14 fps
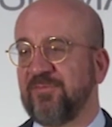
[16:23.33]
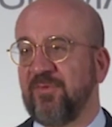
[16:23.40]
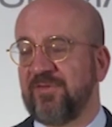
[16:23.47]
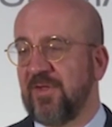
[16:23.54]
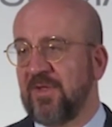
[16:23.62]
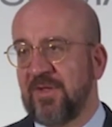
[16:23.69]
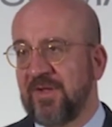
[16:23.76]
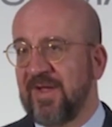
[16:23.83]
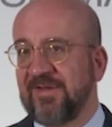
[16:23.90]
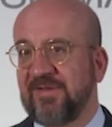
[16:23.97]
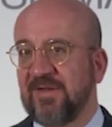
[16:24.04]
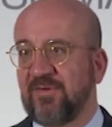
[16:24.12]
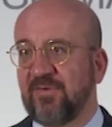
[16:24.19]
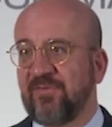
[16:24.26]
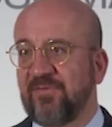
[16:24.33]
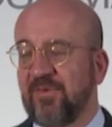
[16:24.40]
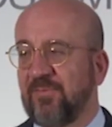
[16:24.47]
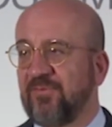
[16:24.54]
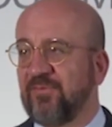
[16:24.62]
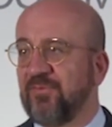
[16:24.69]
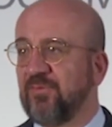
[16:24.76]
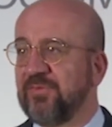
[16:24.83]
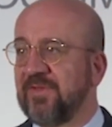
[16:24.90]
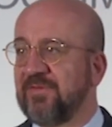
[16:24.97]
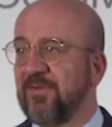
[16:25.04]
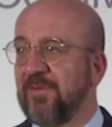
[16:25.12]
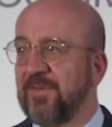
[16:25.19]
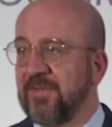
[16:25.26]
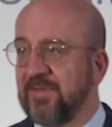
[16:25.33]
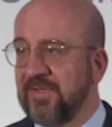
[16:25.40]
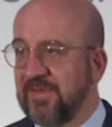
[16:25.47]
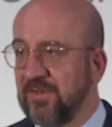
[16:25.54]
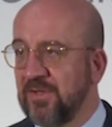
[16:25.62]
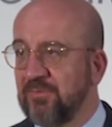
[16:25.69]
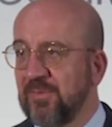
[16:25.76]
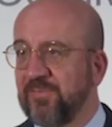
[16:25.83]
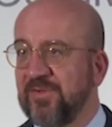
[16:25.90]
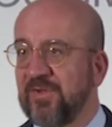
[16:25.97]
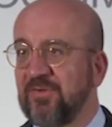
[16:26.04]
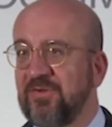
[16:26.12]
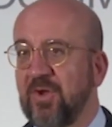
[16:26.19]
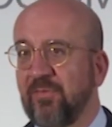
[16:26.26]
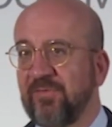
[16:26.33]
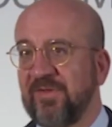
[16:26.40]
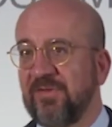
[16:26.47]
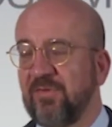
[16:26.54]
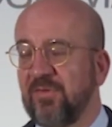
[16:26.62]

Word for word: But I can confirm to you that in the European Council,